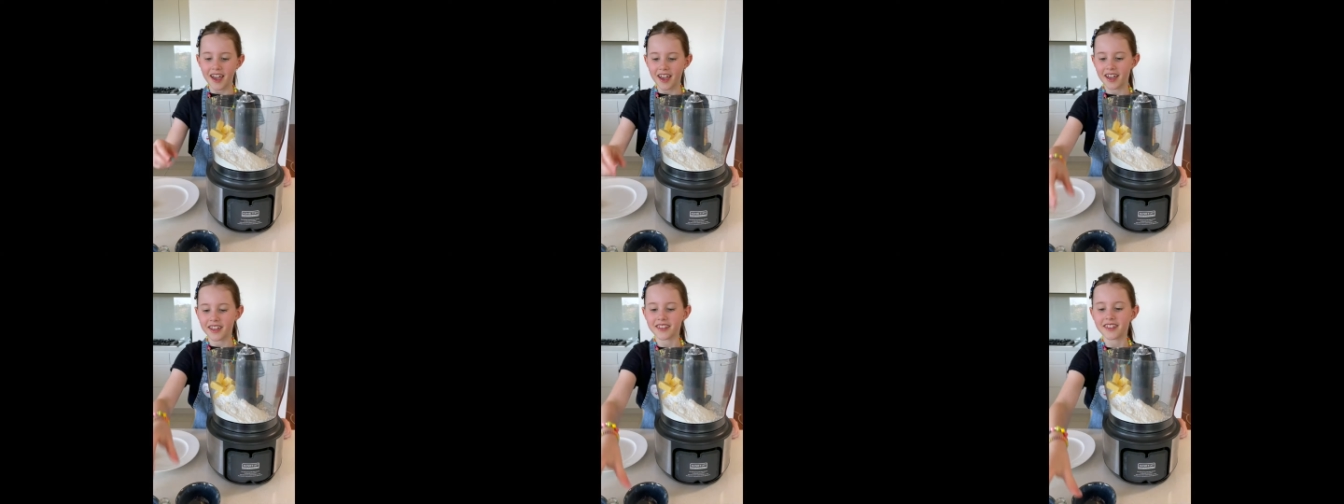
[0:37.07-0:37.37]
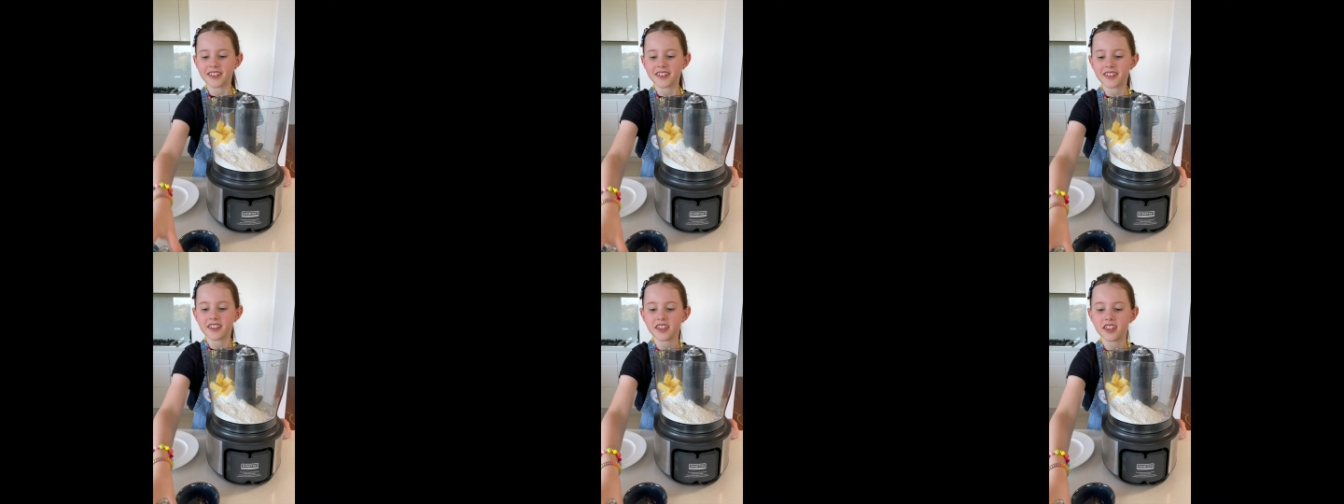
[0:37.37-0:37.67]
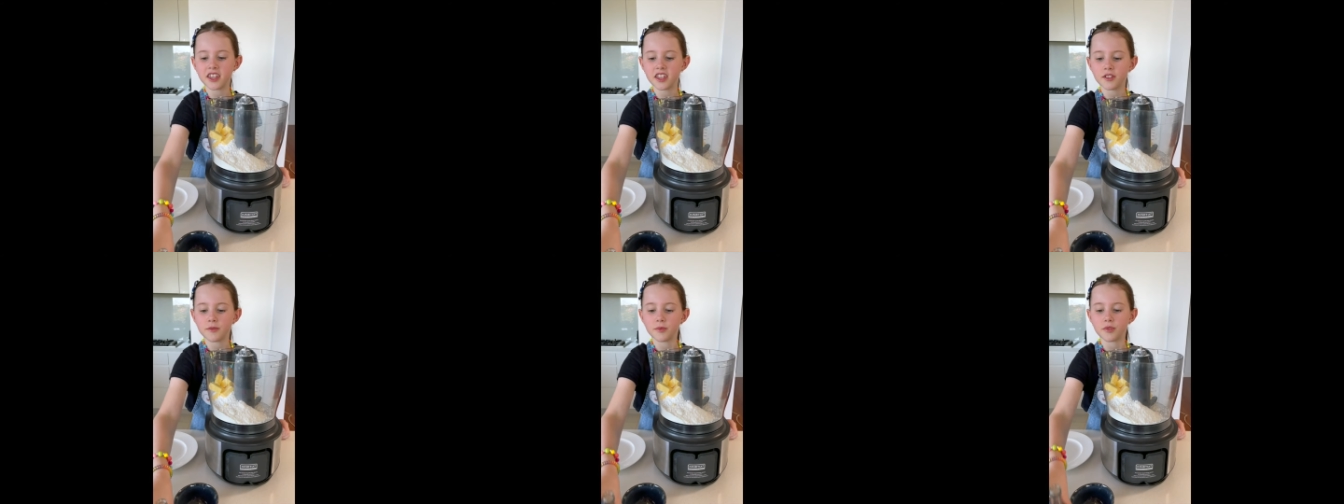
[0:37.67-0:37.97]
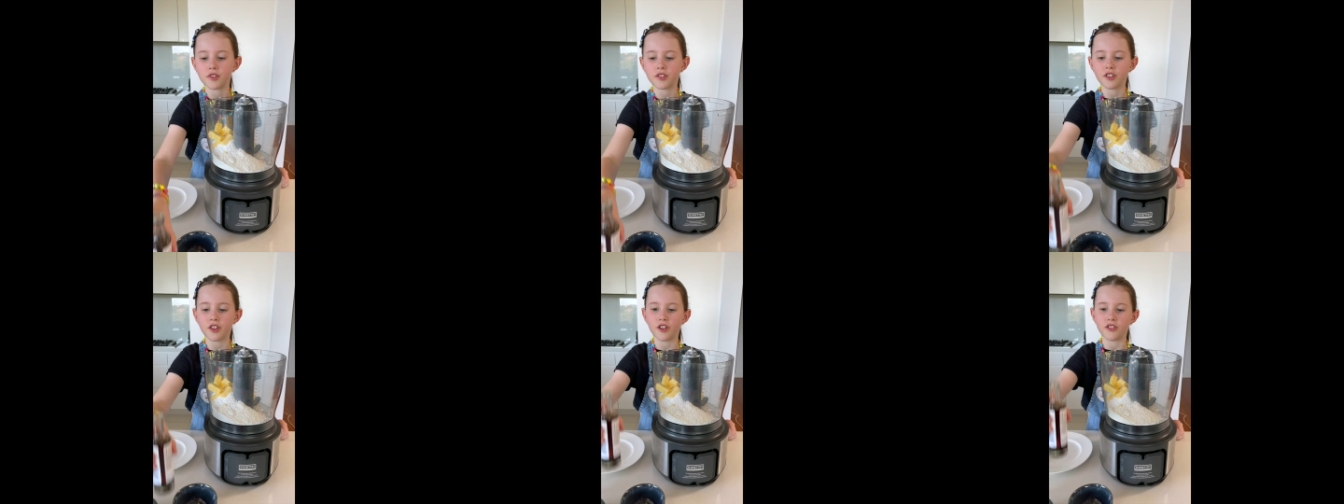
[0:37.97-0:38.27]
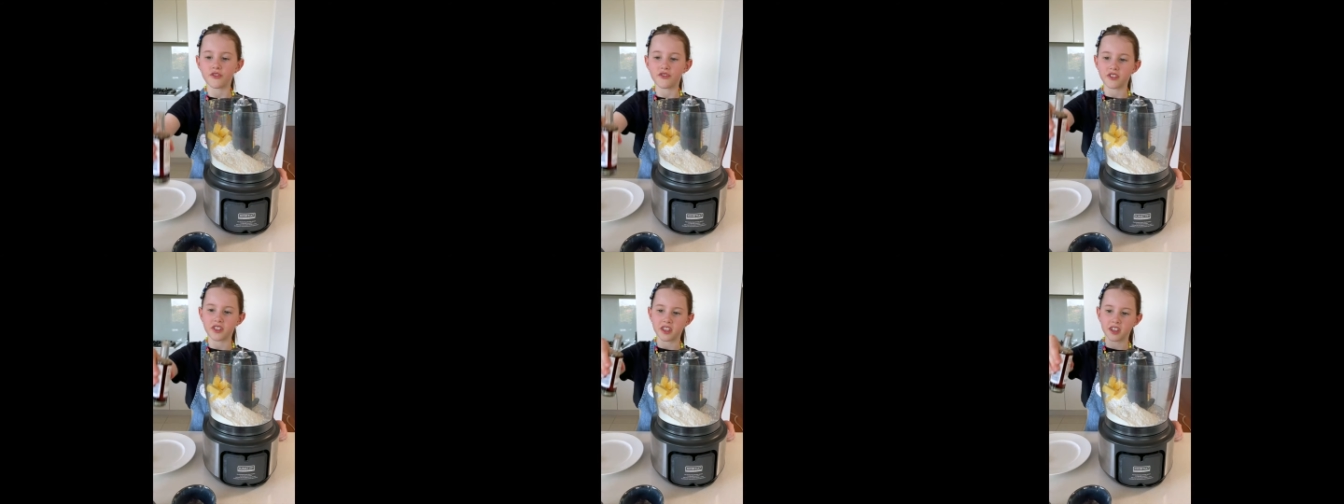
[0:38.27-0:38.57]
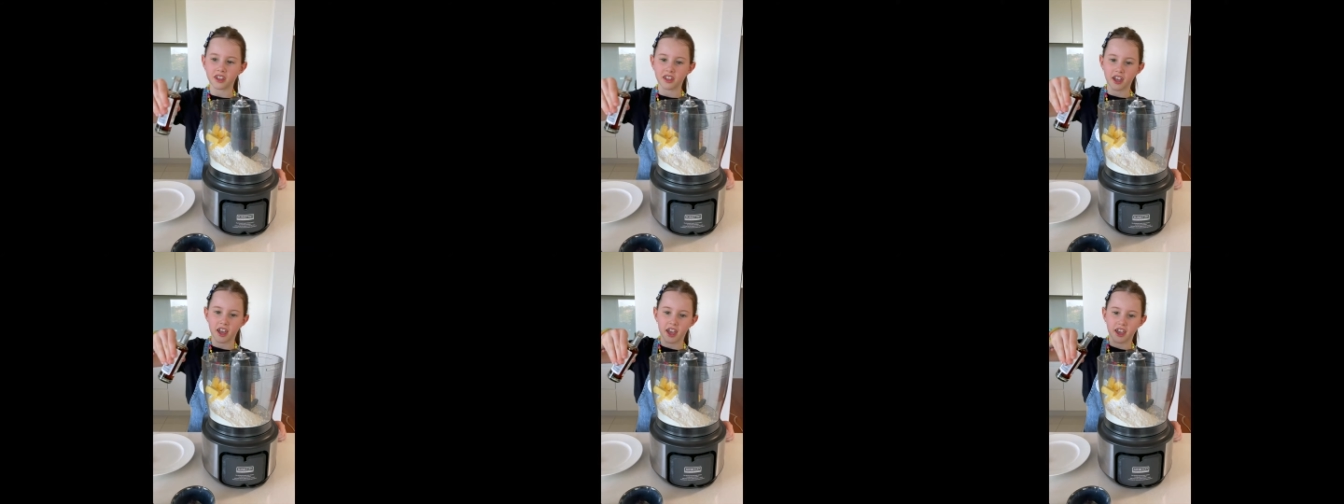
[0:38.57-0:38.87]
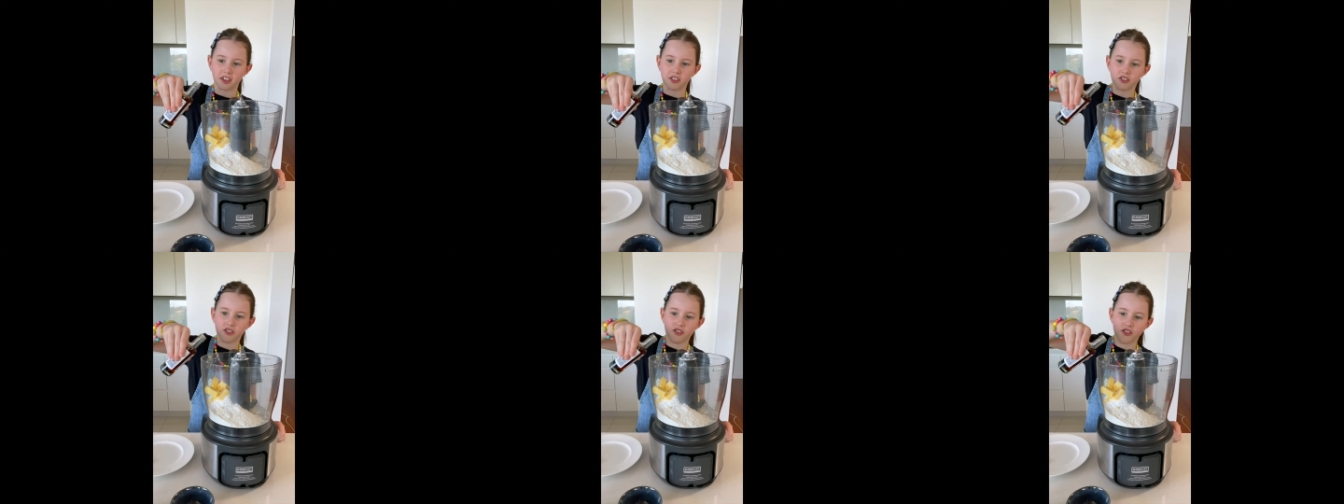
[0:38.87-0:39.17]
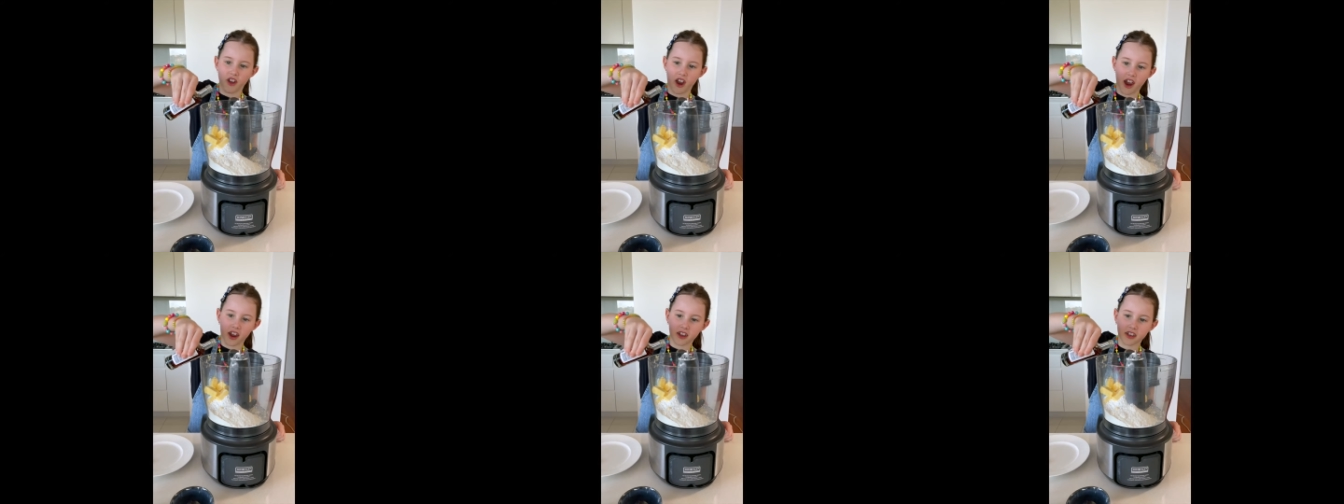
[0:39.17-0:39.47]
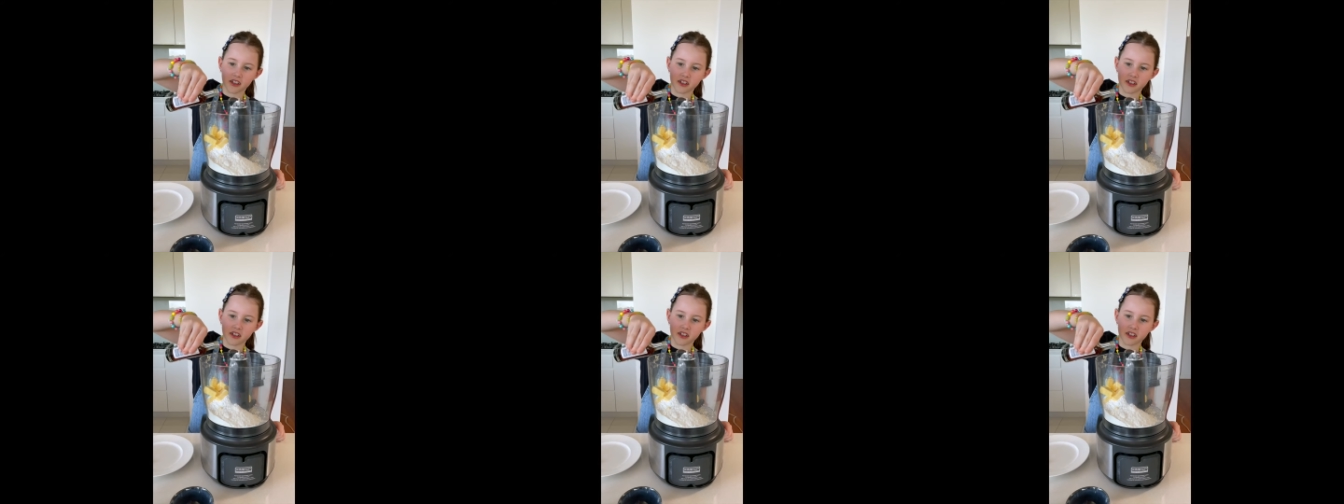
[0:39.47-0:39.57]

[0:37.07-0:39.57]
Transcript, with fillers: and a teaspoon of vanilla extract.